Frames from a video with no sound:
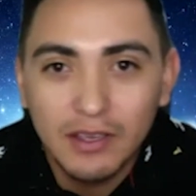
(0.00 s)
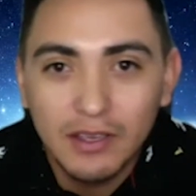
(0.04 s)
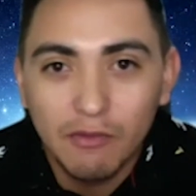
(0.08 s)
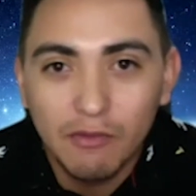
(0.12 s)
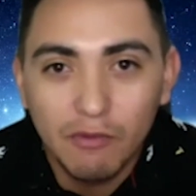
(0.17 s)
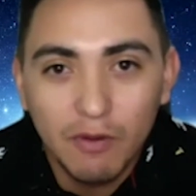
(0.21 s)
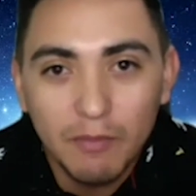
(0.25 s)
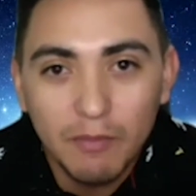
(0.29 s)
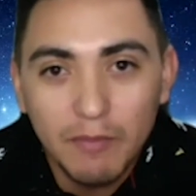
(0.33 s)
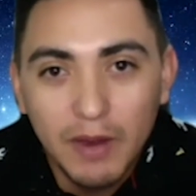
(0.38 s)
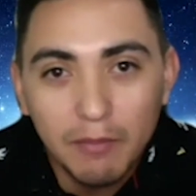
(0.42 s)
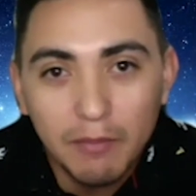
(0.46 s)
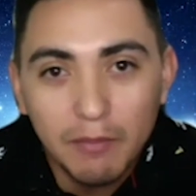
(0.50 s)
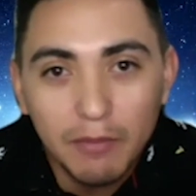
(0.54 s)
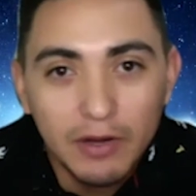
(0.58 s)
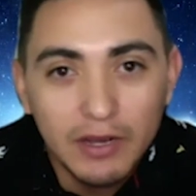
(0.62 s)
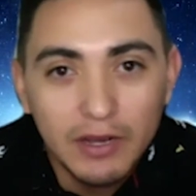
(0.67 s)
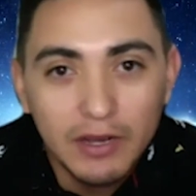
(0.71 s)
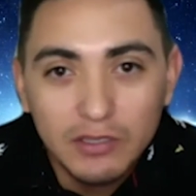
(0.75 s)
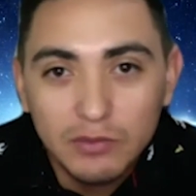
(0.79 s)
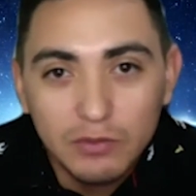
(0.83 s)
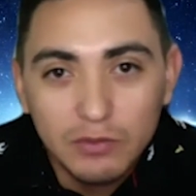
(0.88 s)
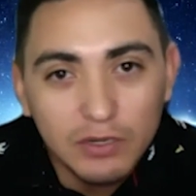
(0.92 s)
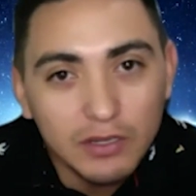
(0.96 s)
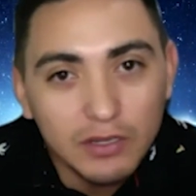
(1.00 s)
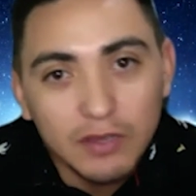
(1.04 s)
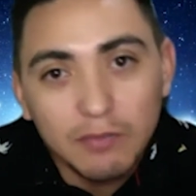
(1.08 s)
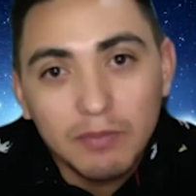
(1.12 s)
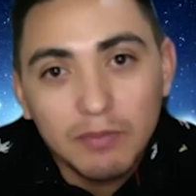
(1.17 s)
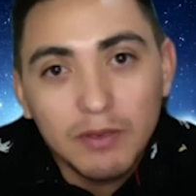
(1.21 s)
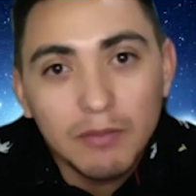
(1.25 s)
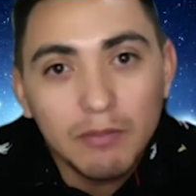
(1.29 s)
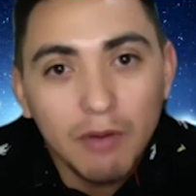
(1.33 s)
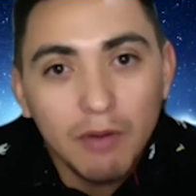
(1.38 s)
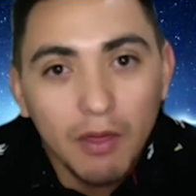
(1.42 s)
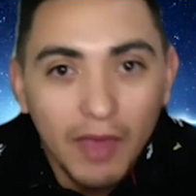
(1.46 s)
remembered as one of the
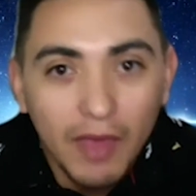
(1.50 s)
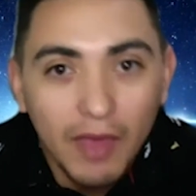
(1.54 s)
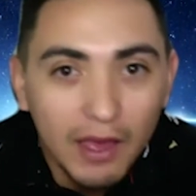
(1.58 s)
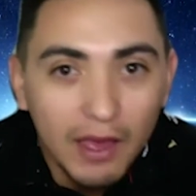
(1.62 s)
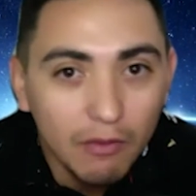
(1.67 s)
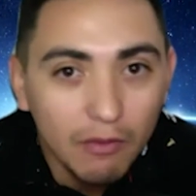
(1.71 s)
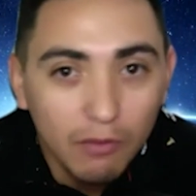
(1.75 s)
people that